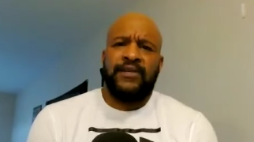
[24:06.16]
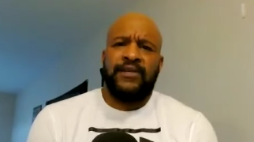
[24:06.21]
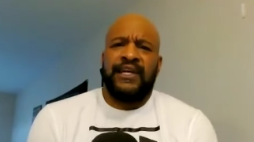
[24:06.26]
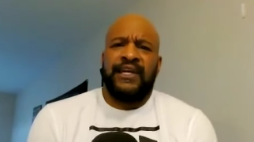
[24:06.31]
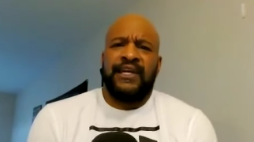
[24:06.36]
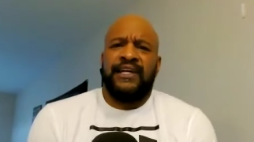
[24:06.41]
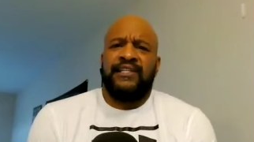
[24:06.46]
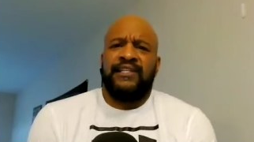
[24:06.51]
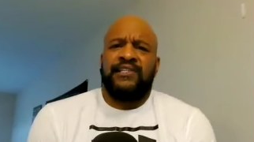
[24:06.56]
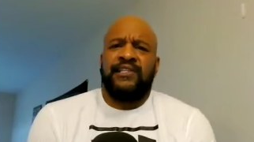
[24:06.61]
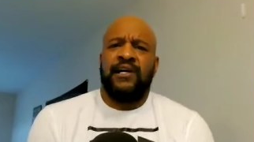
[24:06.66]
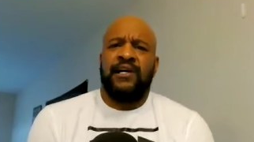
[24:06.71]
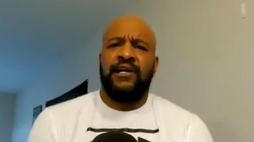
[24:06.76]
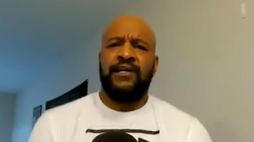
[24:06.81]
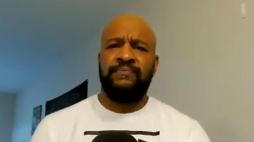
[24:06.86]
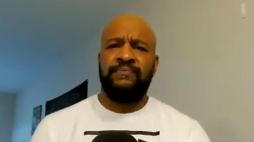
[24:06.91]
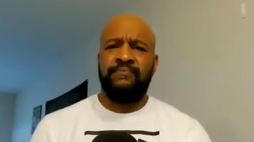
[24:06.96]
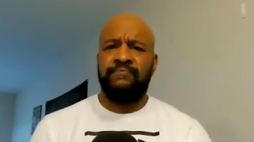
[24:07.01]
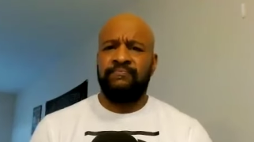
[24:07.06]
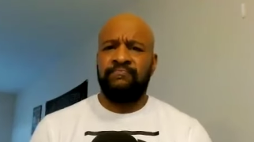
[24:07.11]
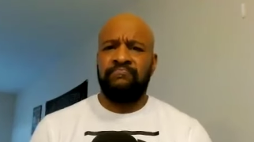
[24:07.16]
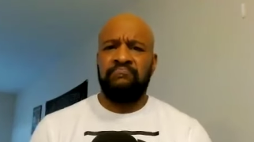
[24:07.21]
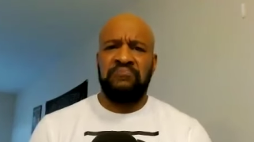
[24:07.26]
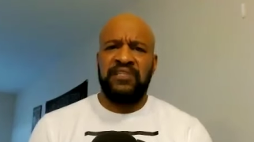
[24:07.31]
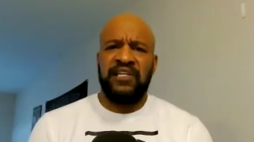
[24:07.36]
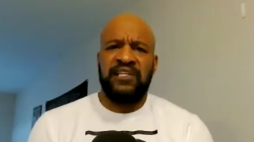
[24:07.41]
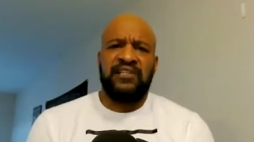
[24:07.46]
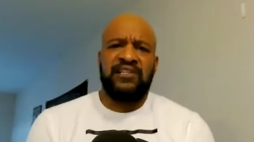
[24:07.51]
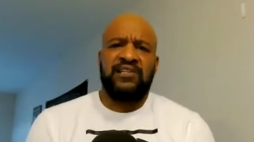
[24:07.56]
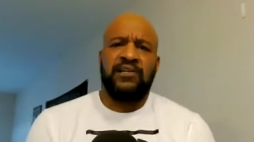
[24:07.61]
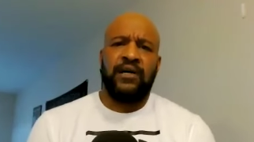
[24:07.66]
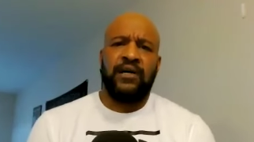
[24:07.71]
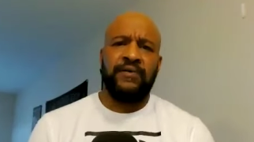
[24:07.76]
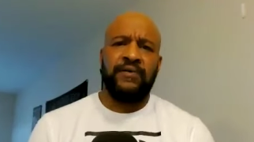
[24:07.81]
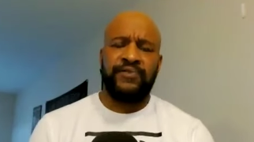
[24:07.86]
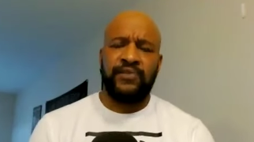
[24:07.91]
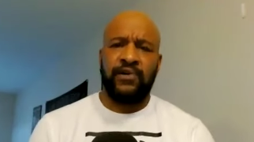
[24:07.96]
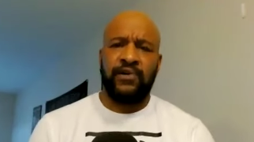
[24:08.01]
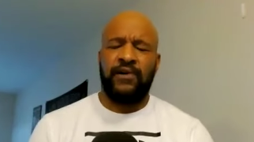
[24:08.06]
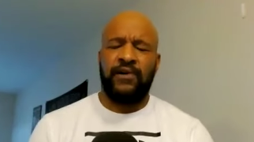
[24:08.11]
after they get done, take the
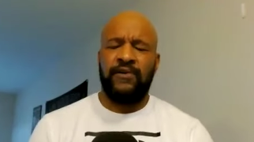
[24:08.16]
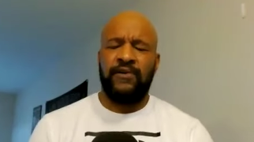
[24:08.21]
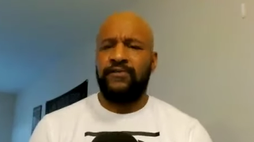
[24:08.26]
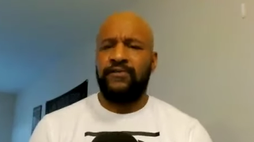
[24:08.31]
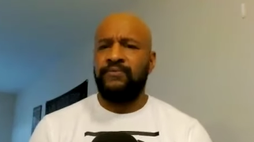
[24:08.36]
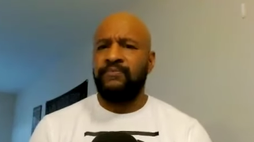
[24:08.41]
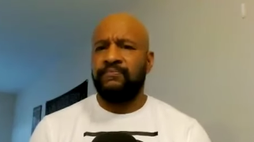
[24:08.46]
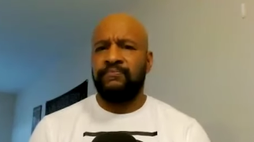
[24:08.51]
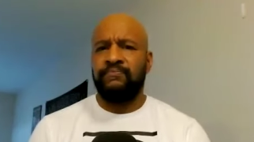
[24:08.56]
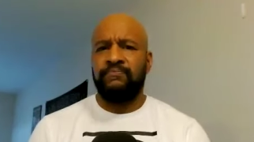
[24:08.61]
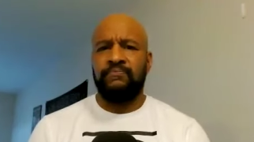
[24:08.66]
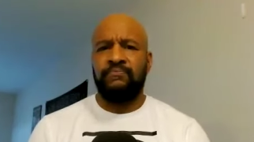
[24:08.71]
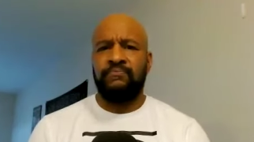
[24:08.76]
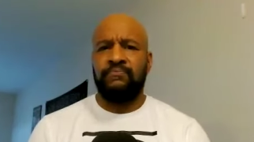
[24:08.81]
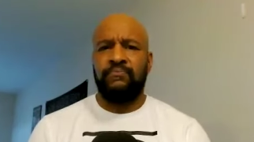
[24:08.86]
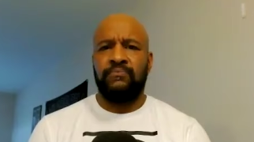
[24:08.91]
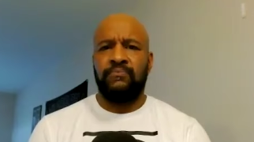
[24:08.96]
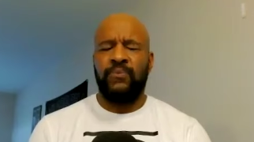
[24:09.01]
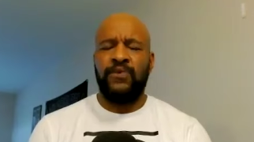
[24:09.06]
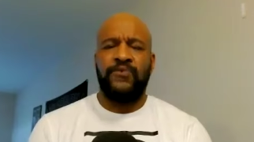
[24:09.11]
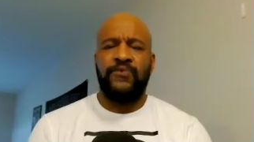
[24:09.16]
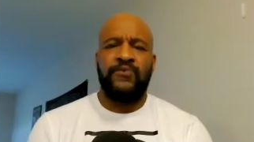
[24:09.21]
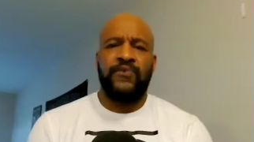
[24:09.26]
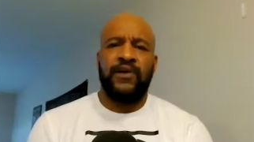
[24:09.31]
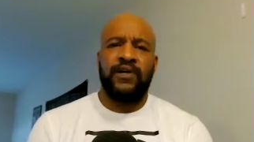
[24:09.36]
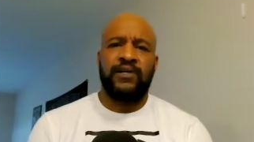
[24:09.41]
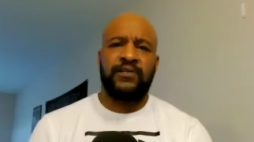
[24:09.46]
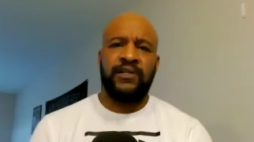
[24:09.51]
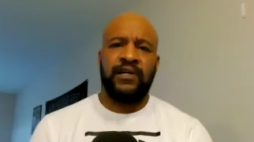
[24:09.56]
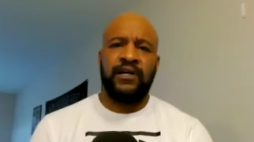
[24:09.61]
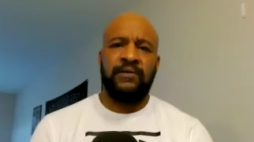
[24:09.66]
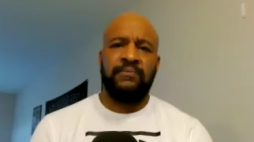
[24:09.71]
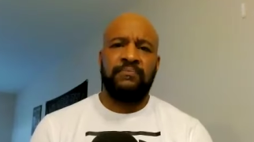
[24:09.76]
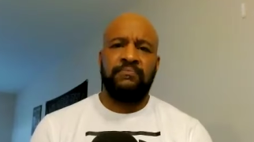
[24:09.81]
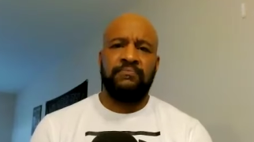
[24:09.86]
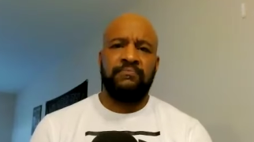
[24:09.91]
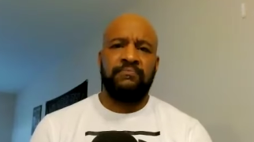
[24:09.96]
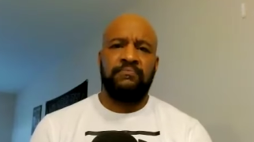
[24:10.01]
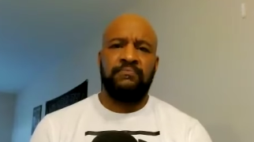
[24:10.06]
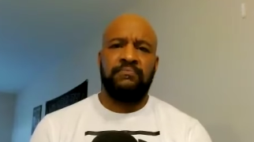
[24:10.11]
cuffs off. We fucked up.
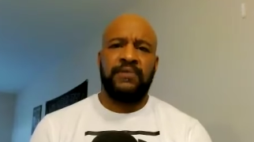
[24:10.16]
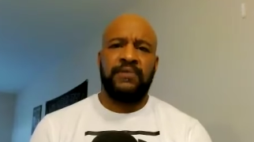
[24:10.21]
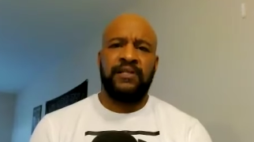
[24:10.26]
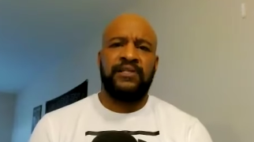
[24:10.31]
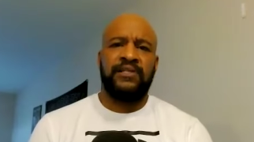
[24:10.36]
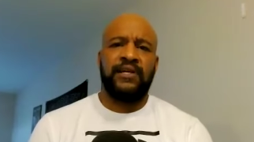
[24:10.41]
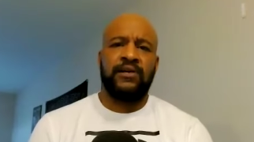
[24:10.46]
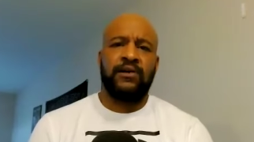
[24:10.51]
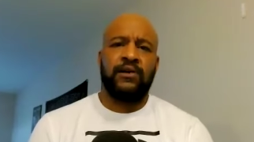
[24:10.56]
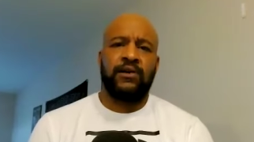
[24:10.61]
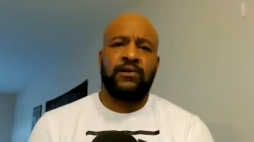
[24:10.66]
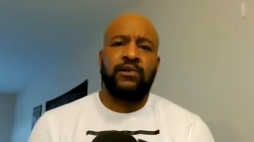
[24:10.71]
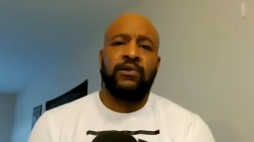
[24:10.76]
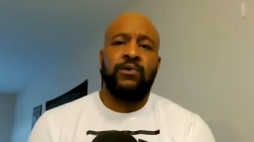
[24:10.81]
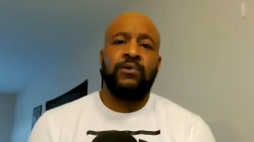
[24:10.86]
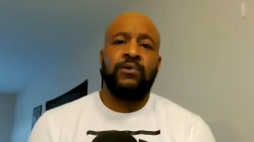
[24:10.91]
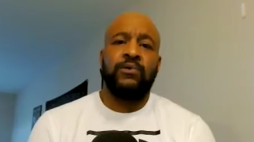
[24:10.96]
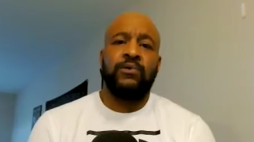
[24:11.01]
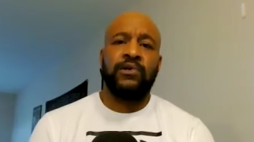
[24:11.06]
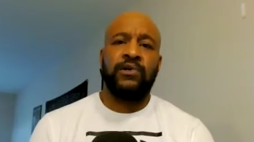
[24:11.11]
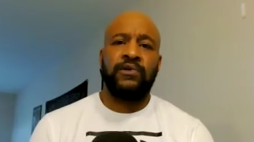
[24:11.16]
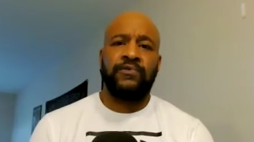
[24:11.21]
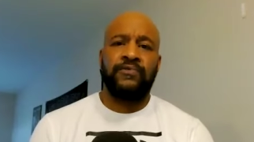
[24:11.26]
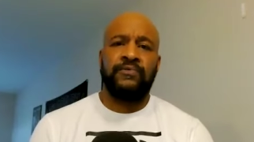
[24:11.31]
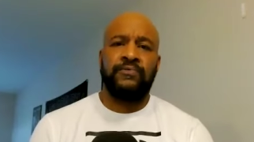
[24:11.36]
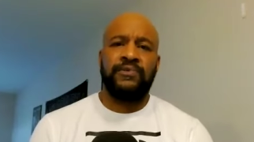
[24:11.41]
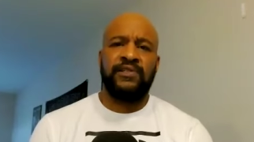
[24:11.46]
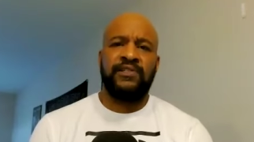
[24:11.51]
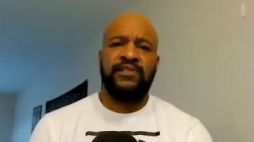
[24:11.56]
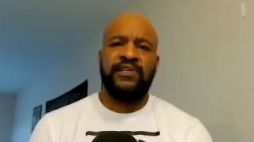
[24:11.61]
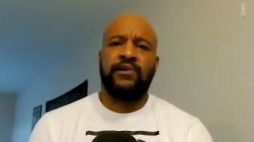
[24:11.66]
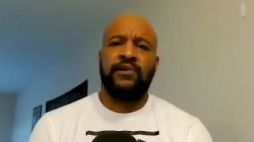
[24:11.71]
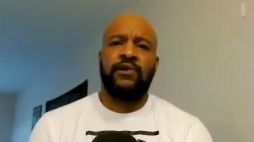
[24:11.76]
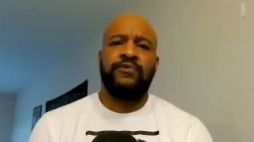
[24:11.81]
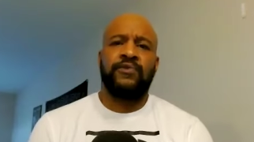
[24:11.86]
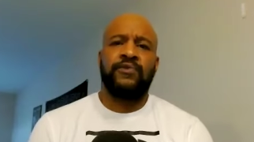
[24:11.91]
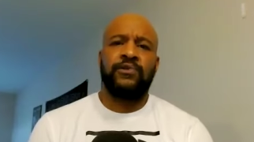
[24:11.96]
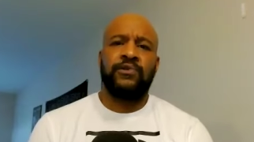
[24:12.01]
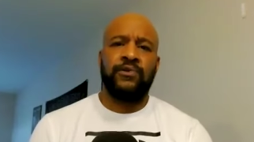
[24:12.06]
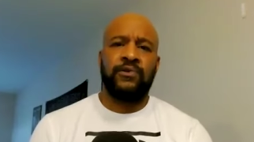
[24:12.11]
They take our clothes off. So take off
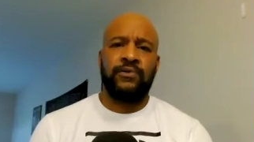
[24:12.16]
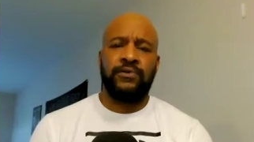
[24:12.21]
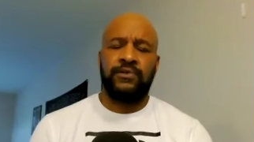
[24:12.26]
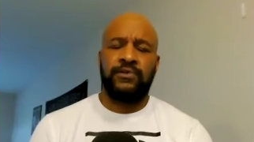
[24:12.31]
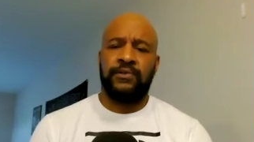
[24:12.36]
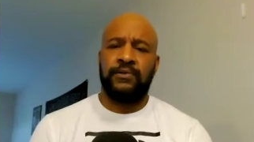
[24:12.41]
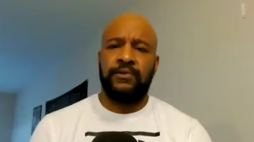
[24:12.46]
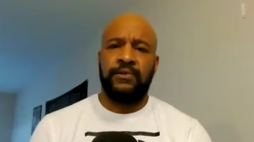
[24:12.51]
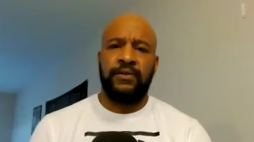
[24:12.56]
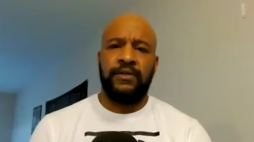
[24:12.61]
your clothes.